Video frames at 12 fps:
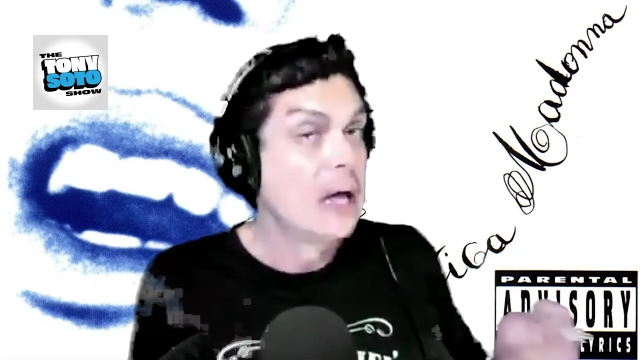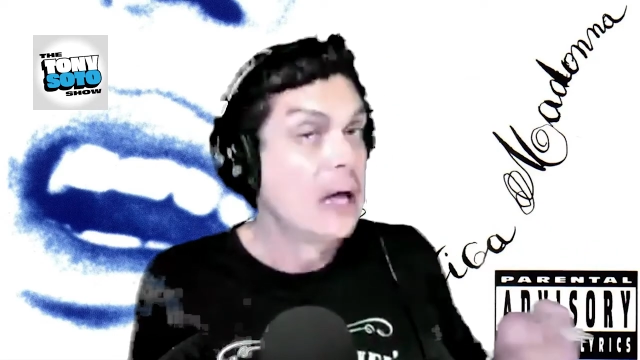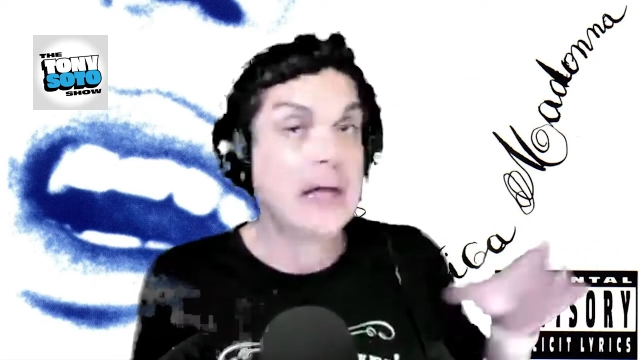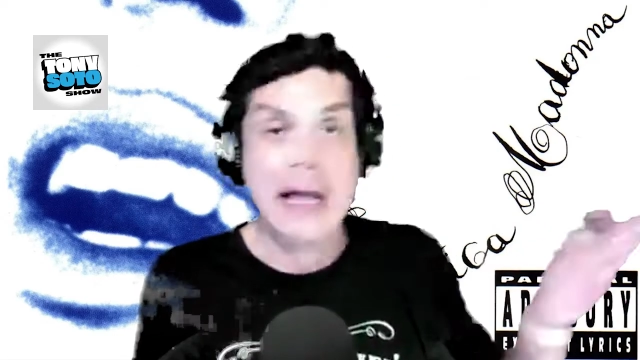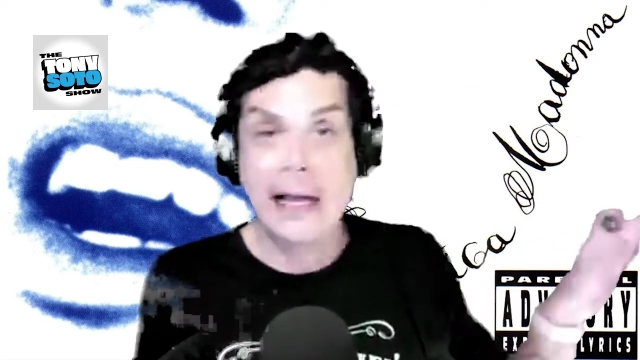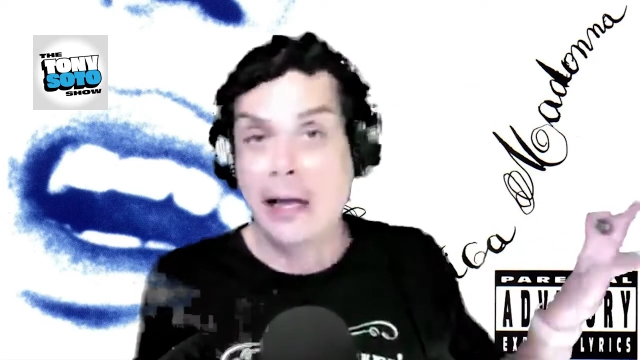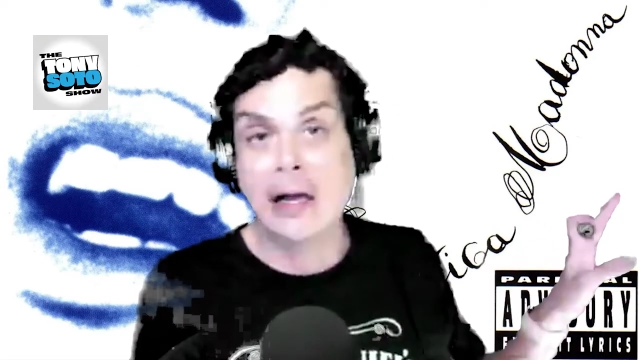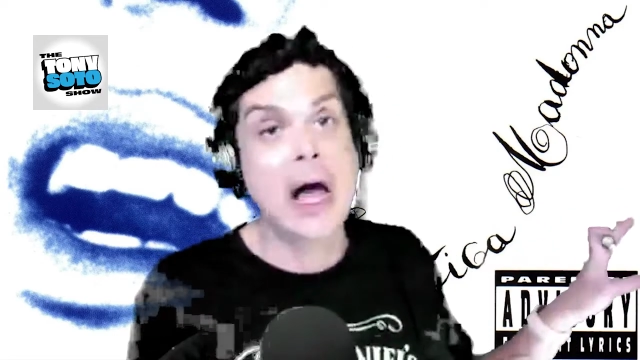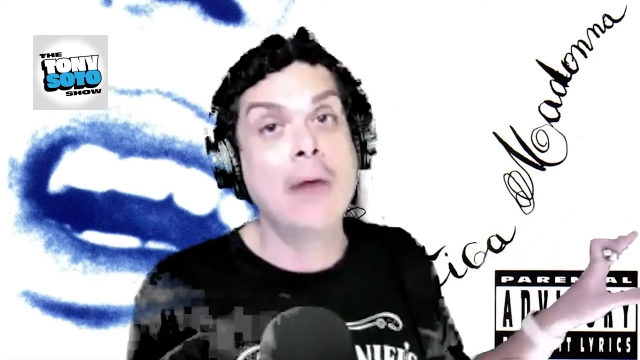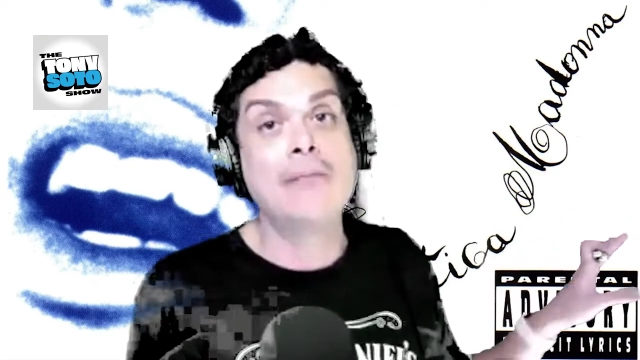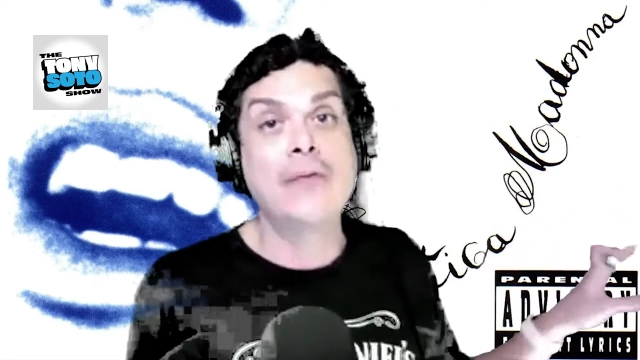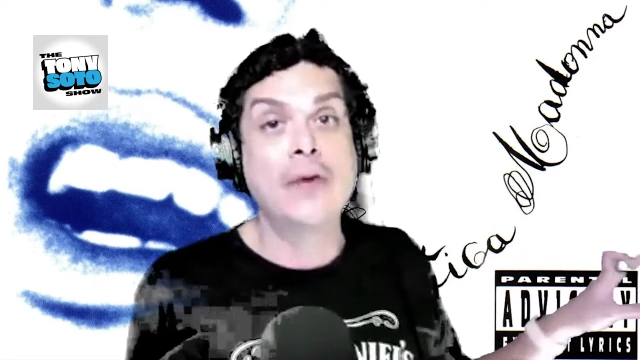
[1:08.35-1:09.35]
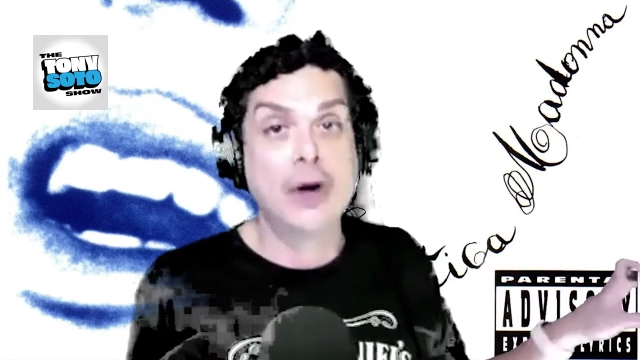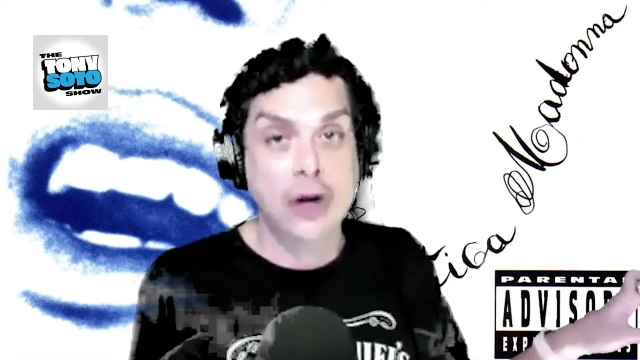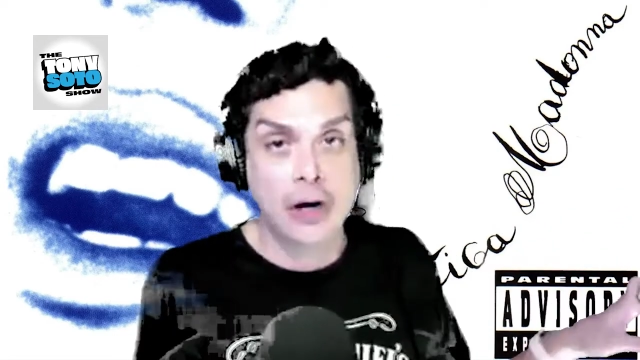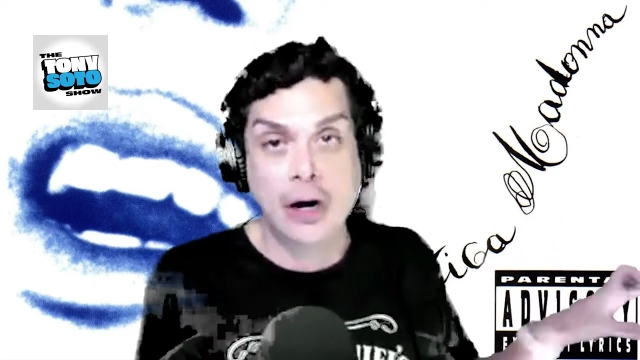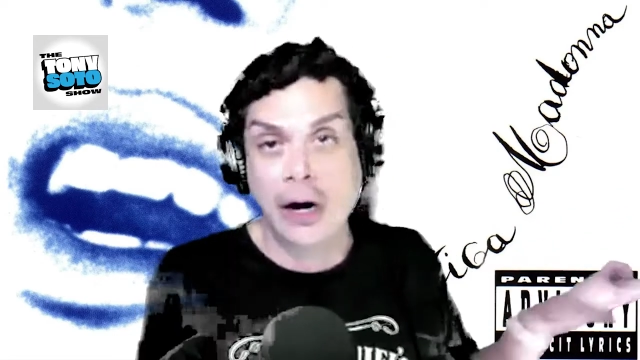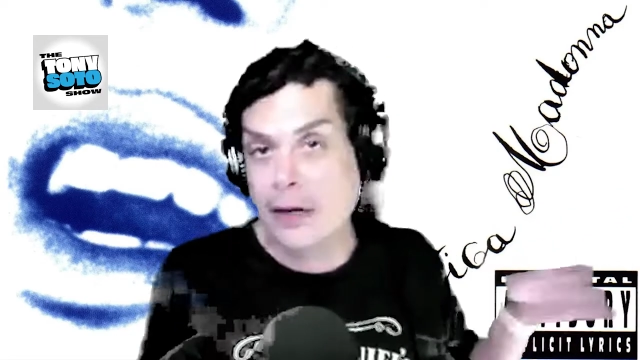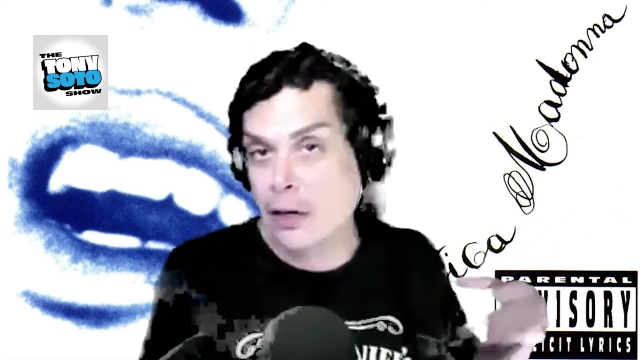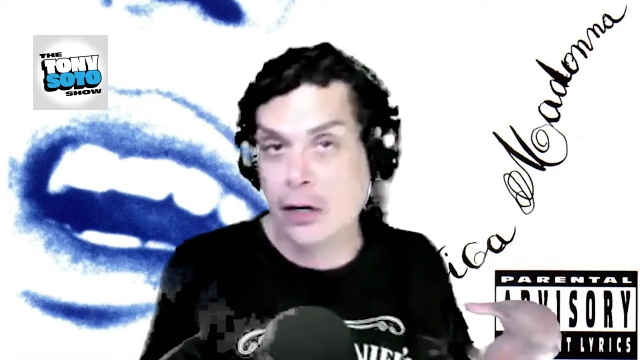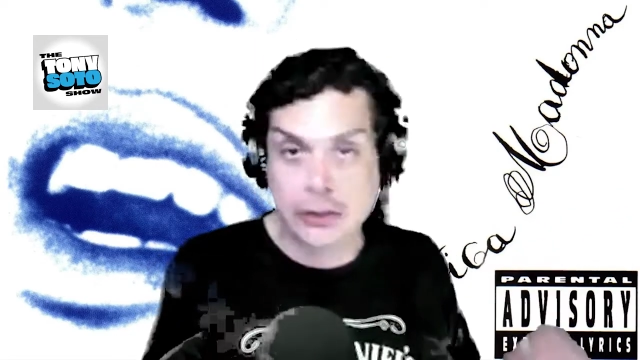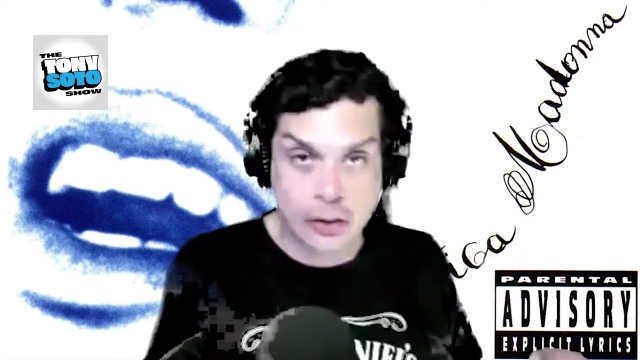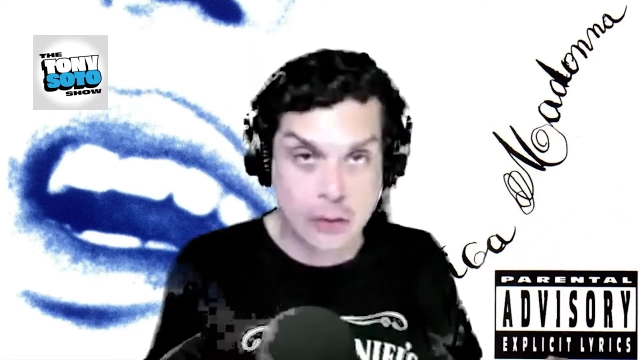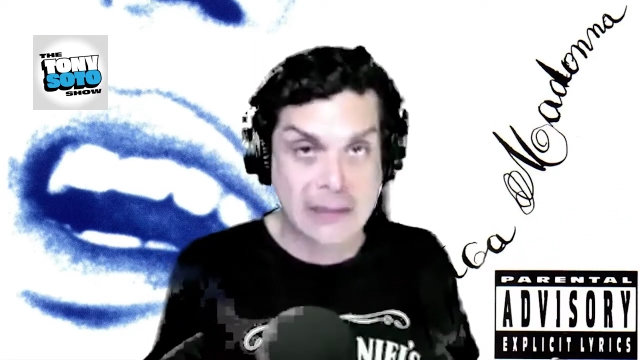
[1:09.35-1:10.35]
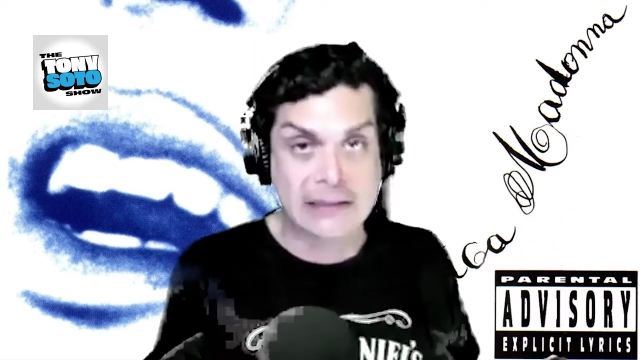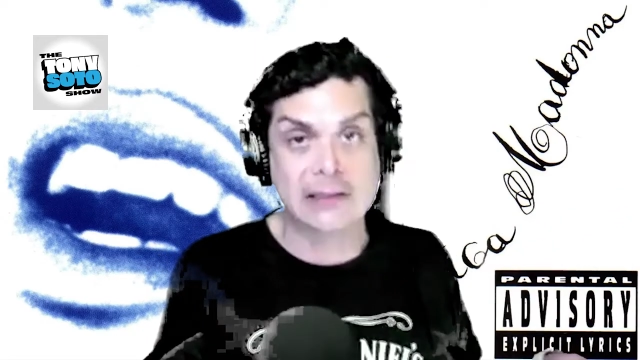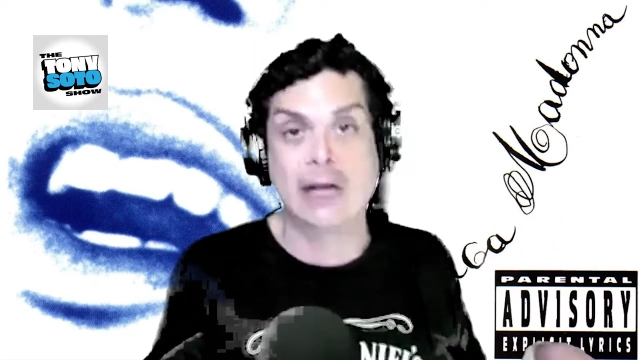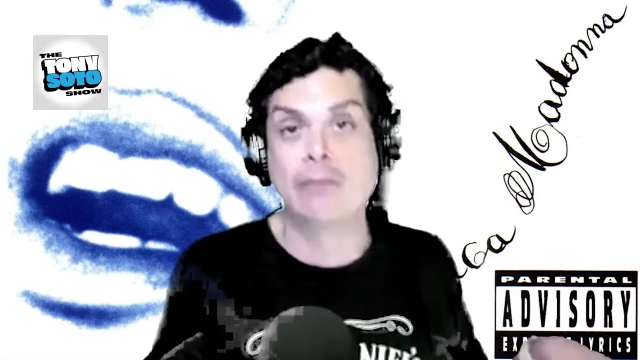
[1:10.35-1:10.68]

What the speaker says: like come for her and her choices